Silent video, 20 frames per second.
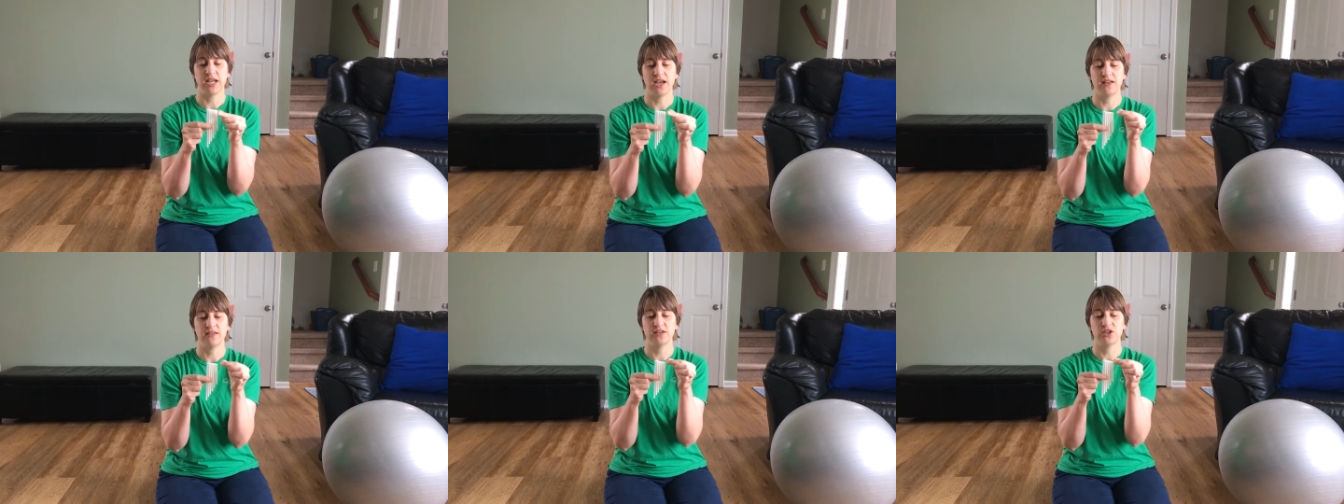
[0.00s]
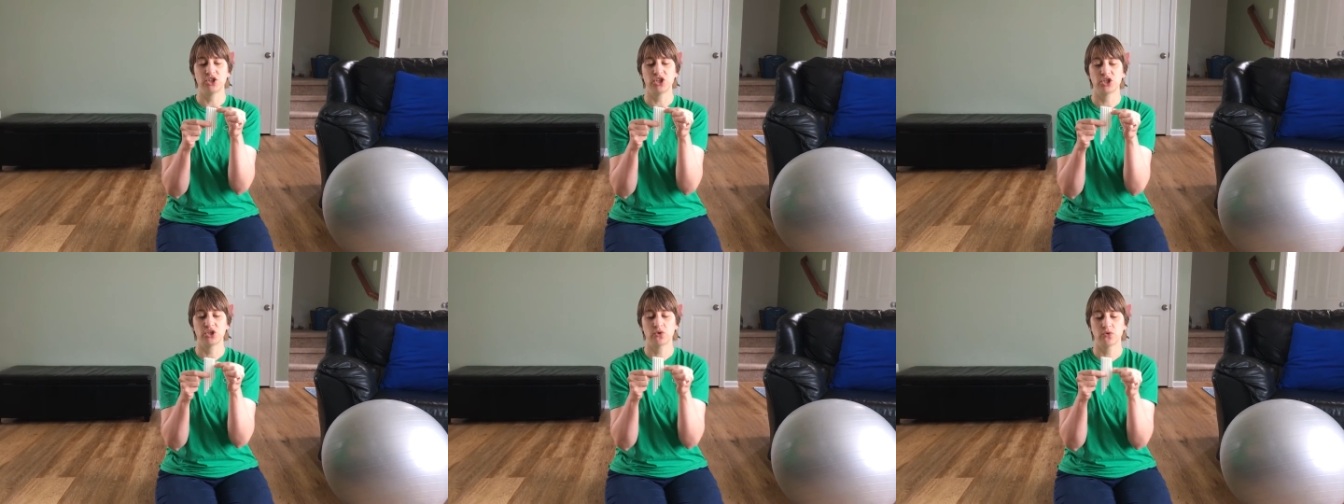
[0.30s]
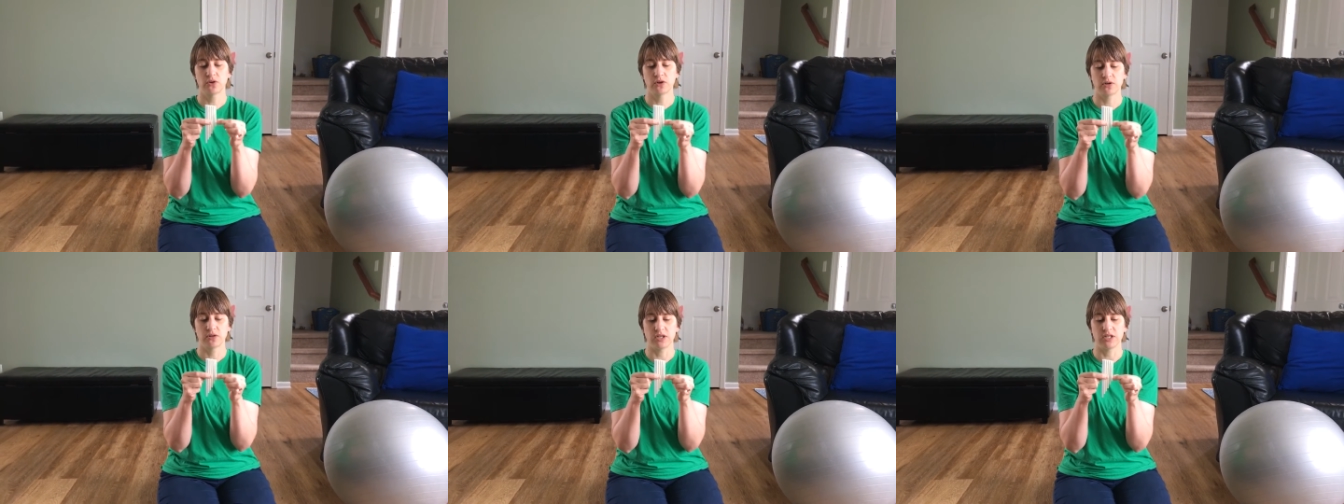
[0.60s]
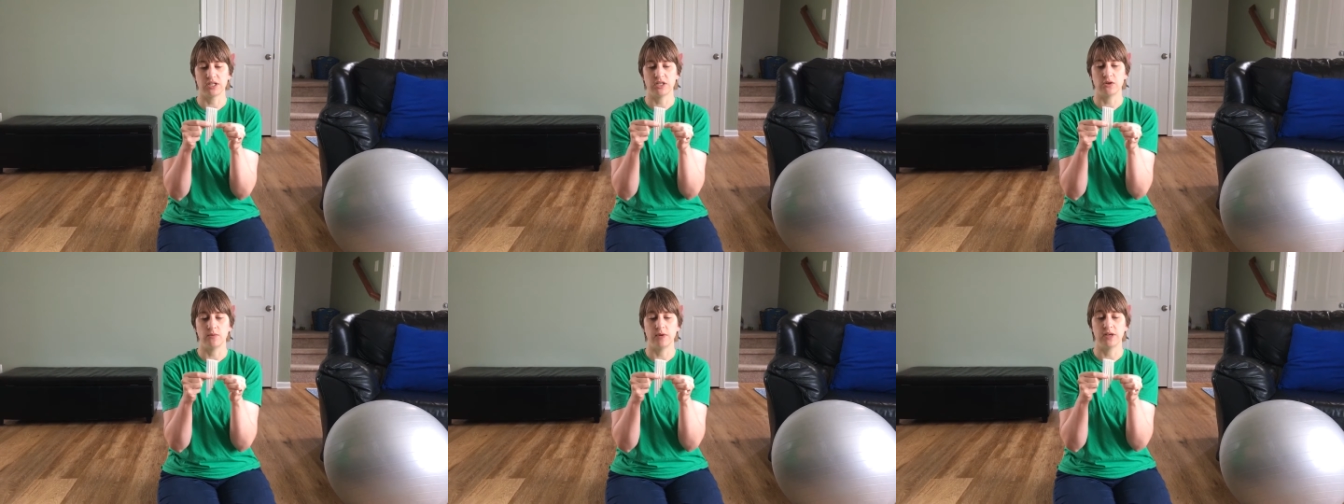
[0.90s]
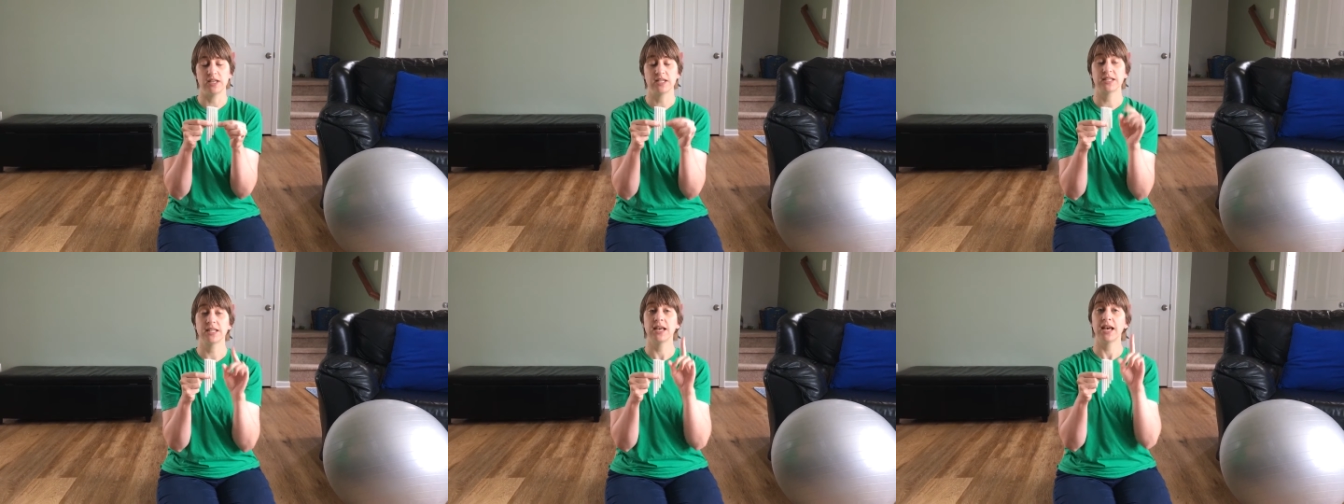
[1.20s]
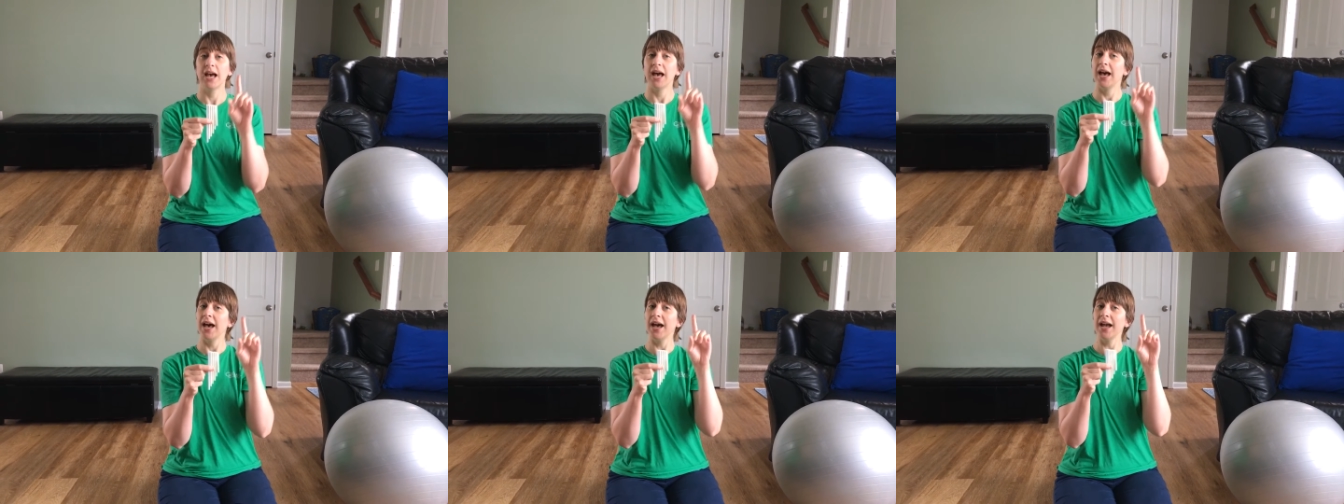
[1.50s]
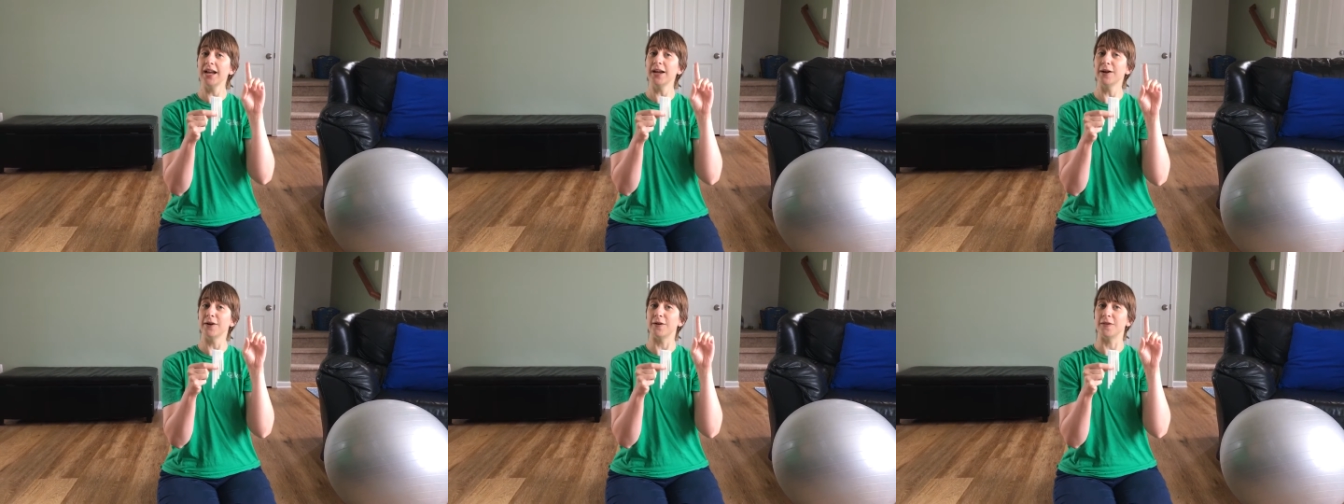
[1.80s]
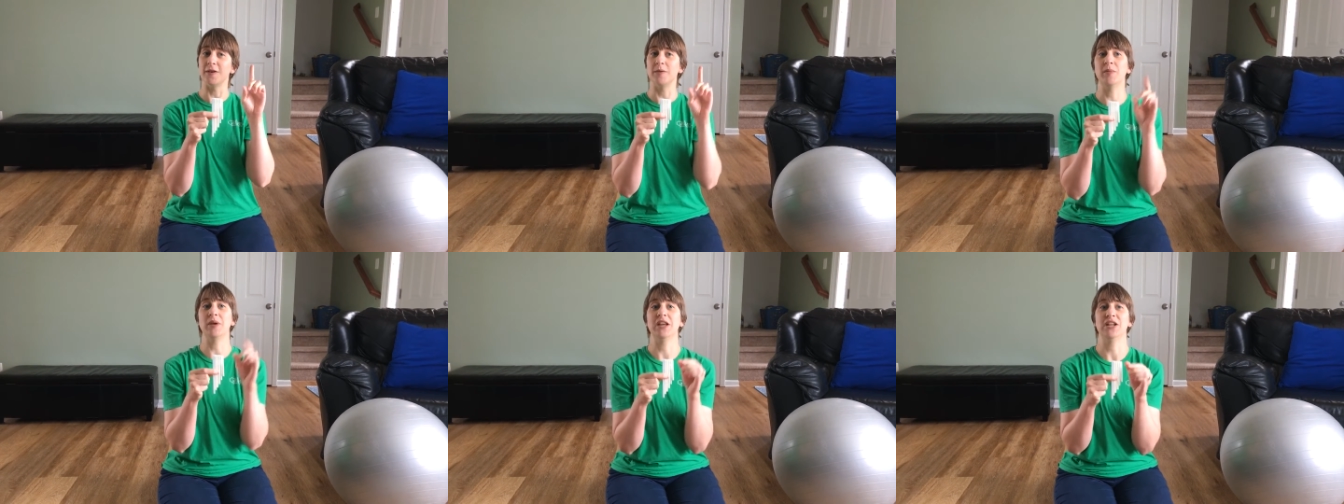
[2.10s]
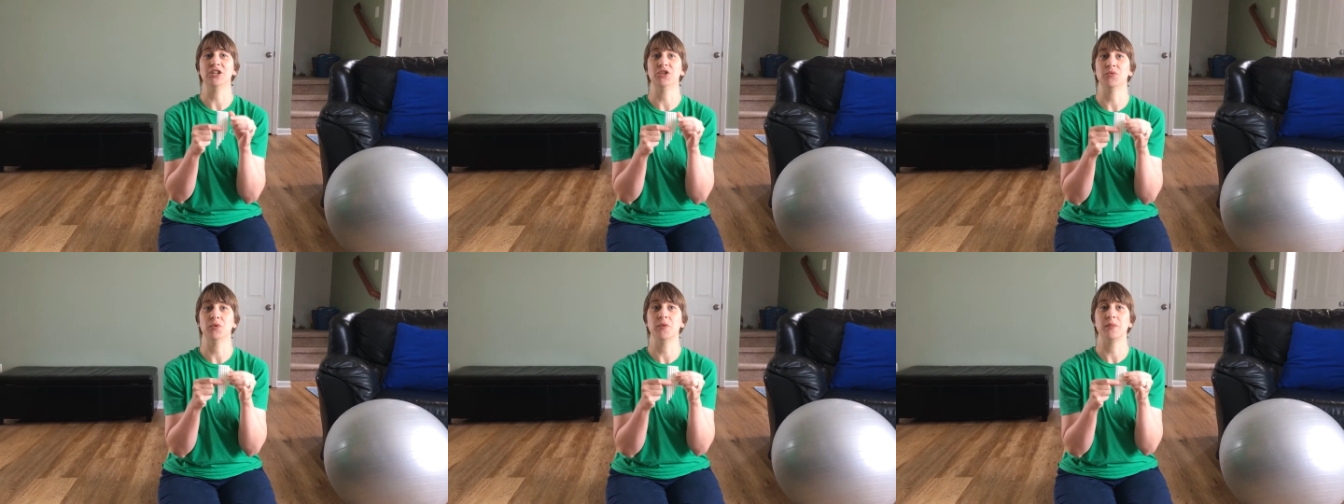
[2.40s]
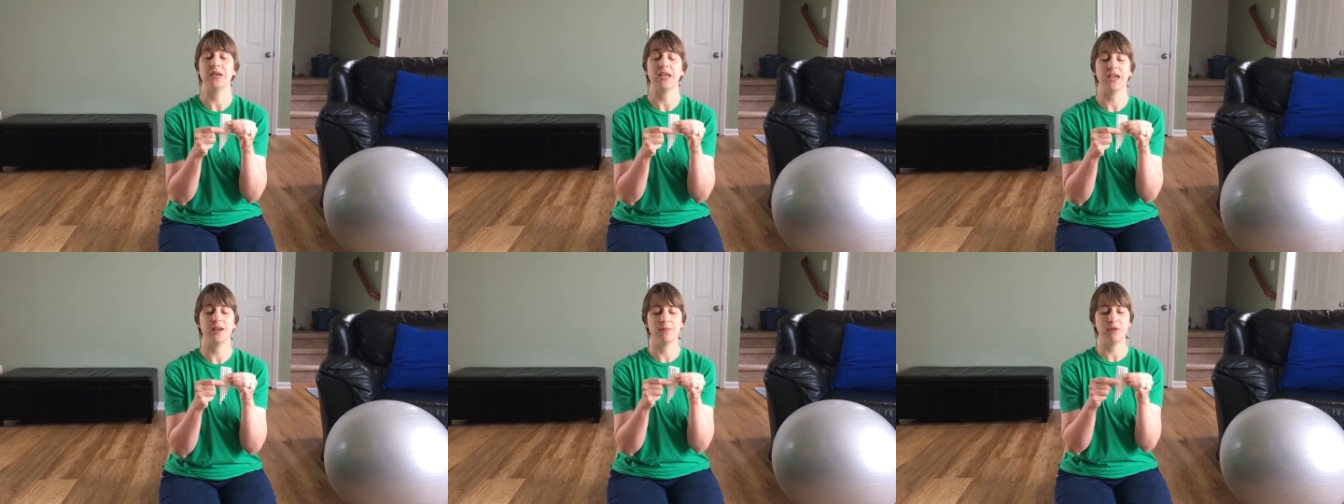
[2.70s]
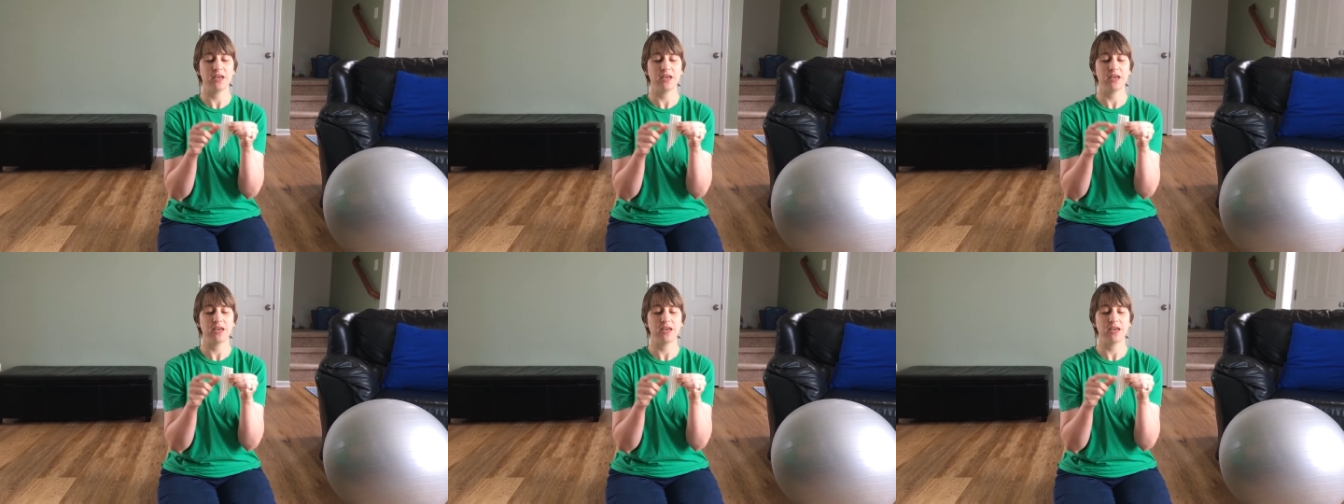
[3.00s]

and the shorter the tube is, the higher the pitch will be,